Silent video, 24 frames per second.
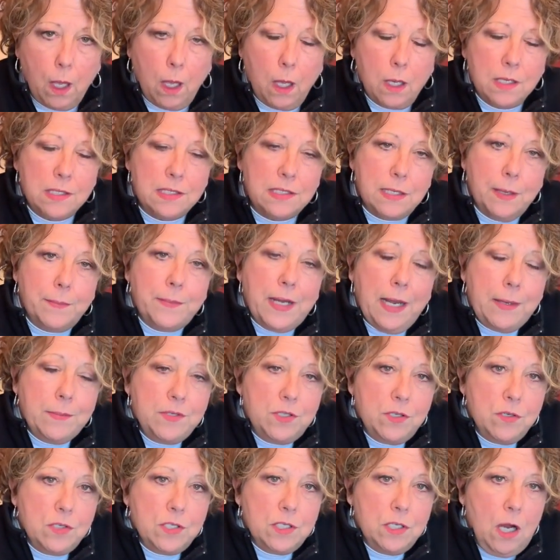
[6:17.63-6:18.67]
Sometimes
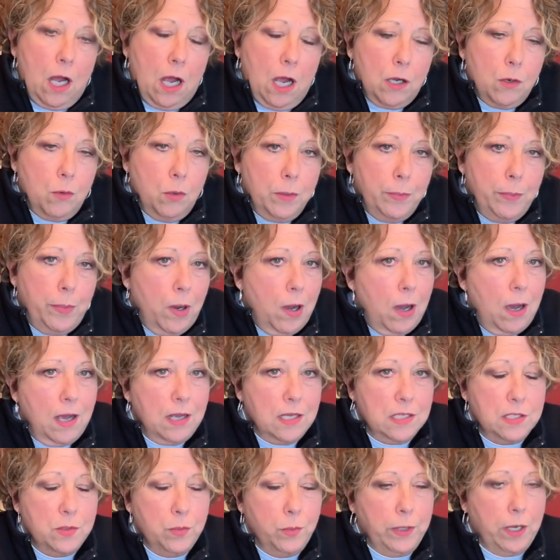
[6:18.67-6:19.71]
there's an awkward
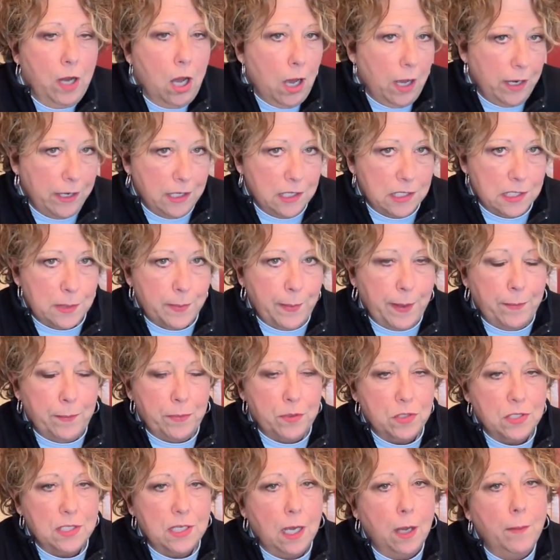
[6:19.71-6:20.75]
pause when audience
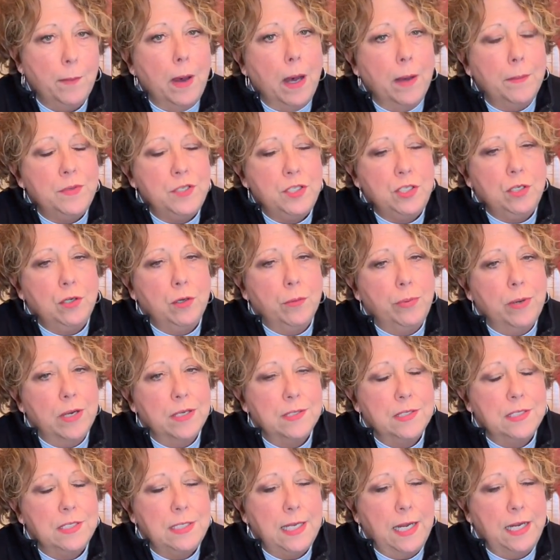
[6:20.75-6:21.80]
members come up to your
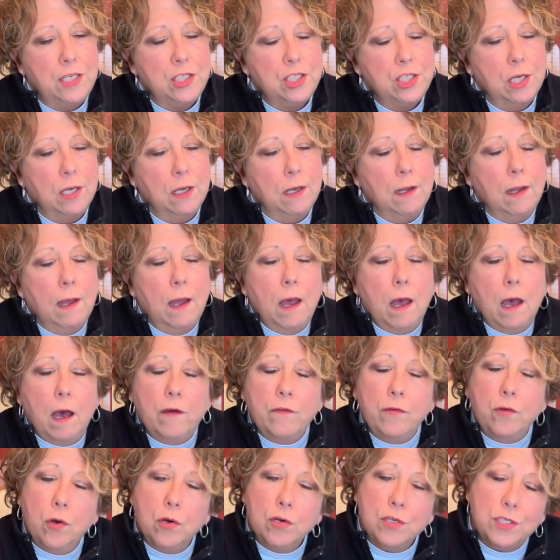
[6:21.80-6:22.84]
presentation. Of
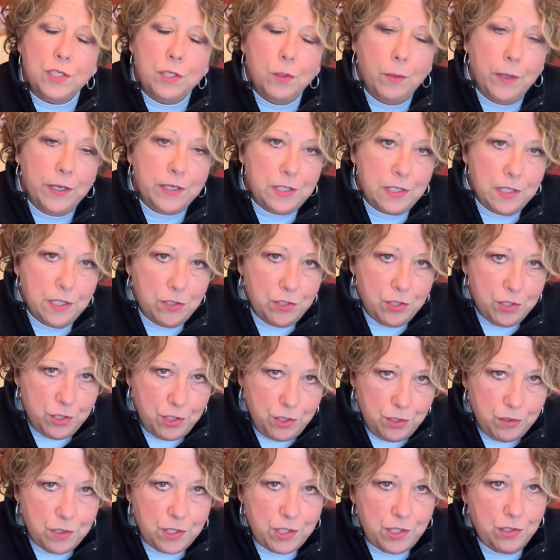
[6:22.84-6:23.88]
course, you want to
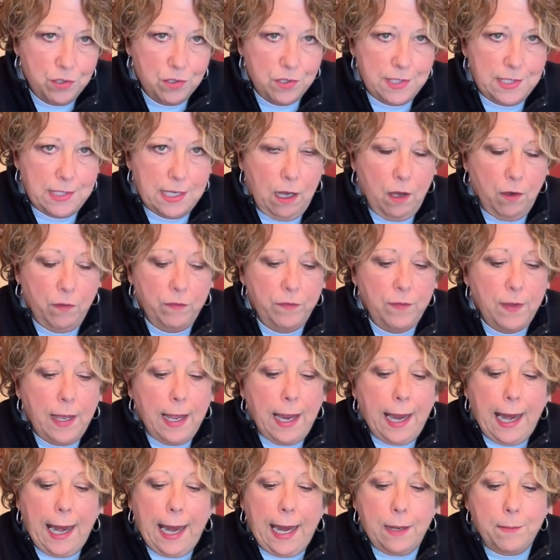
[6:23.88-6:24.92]
introduce yourself,
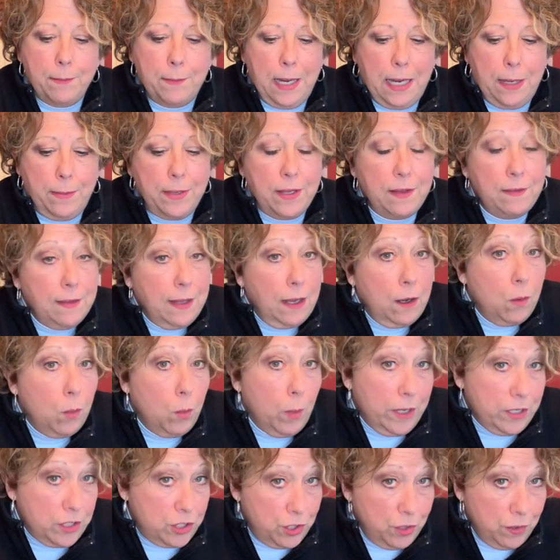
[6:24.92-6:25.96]
and maybe they'll
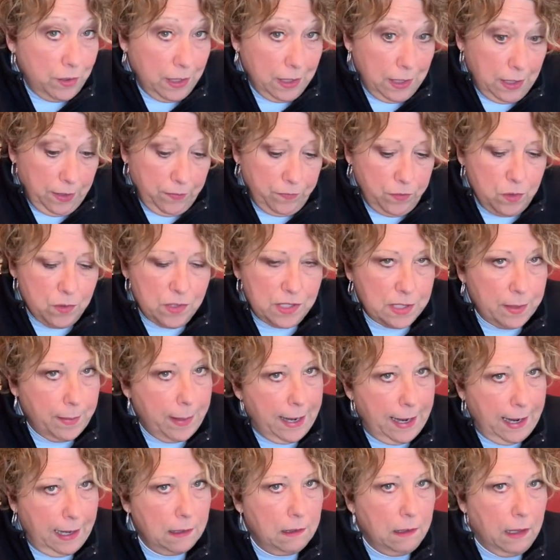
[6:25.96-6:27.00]
want you to give you some
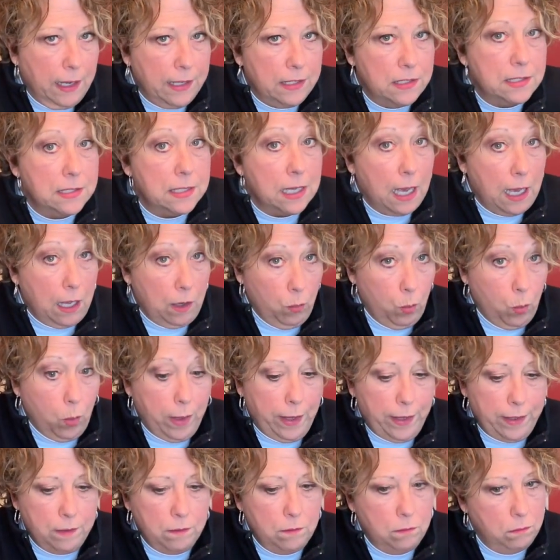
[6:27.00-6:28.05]
highlights on
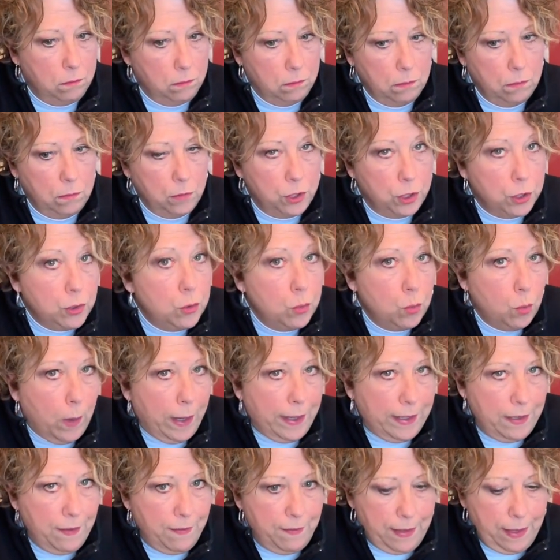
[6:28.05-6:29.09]
what you
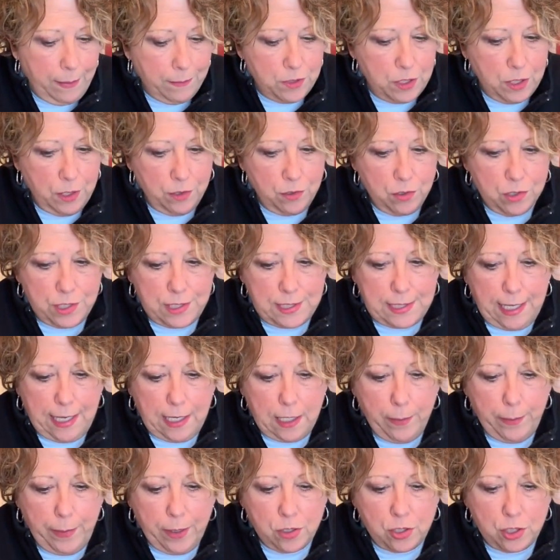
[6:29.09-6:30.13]
wanted them to understand
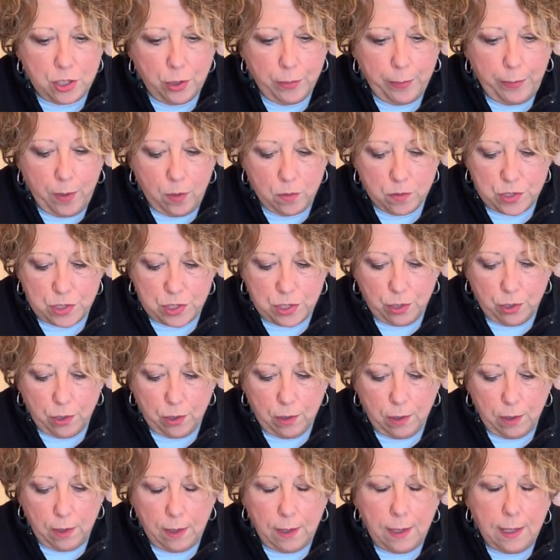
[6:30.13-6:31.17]
about your poster.
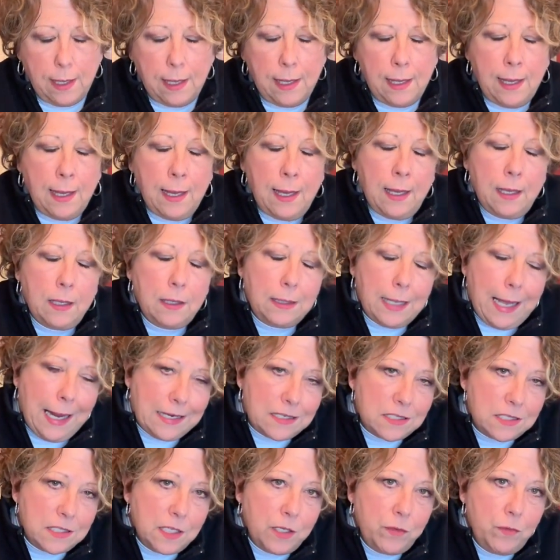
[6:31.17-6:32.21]

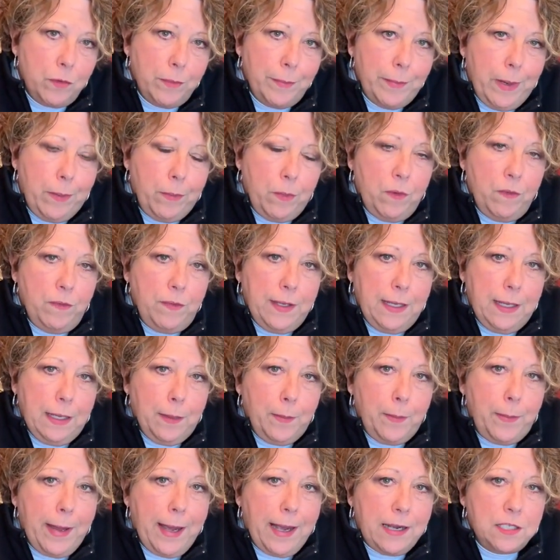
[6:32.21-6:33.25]
Lastly, remember the
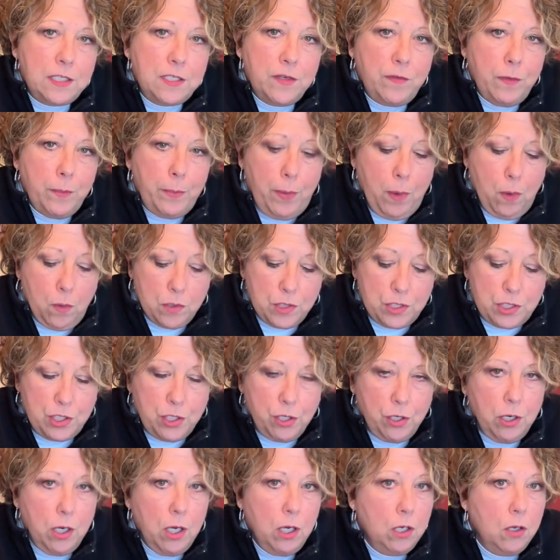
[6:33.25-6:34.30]
impact of a
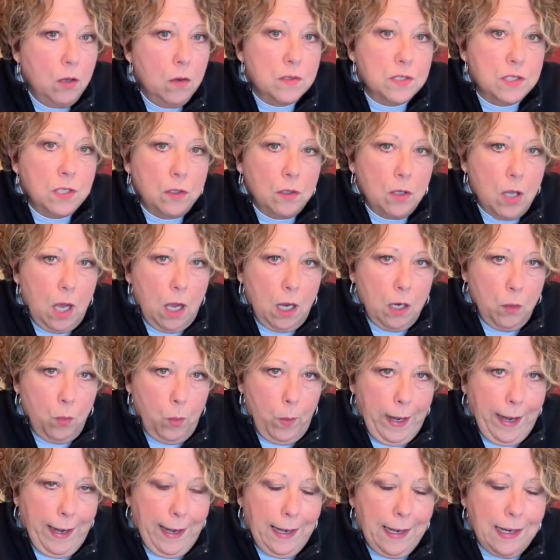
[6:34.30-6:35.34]
poster goes a long
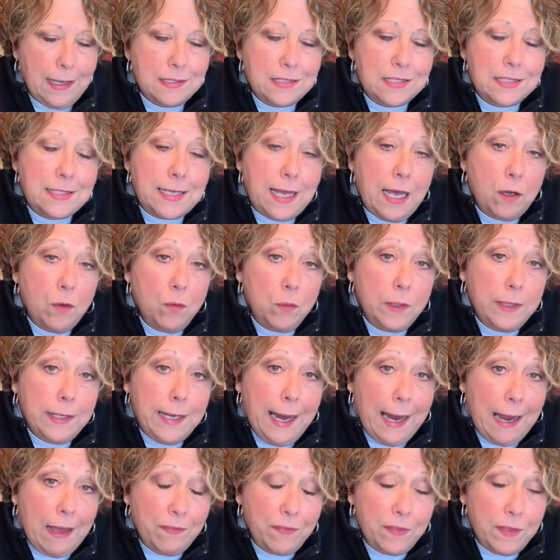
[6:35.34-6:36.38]
way. It's not only
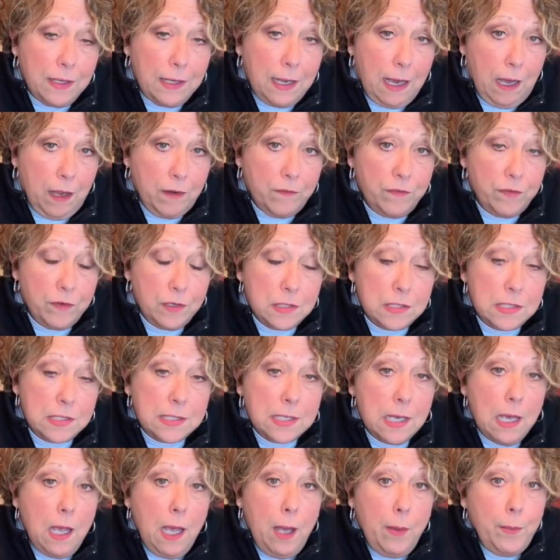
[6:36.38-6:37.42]
at the conference,
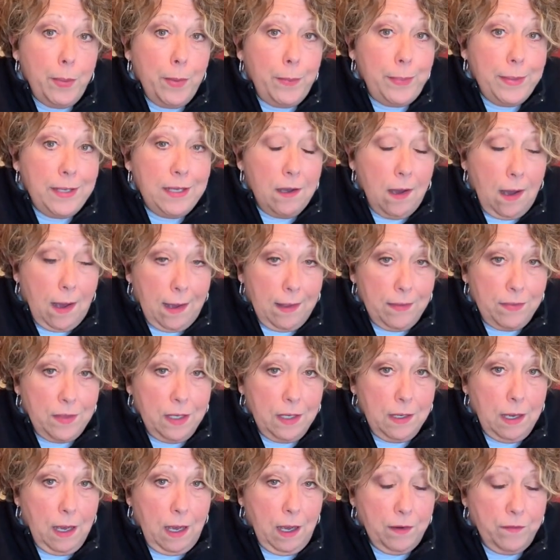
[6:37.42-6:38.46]
but beyond the
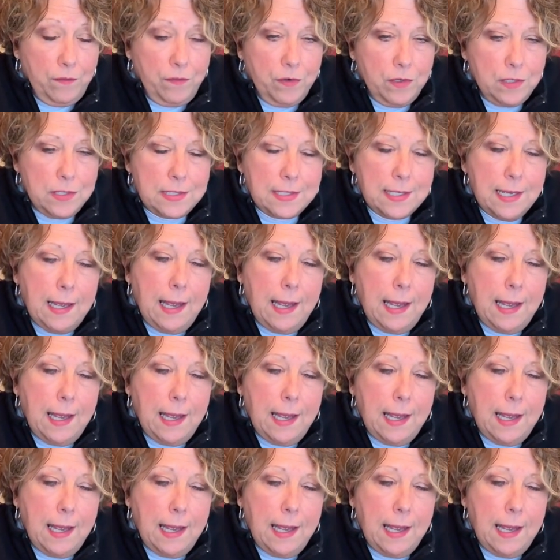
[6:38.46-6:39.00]
conference.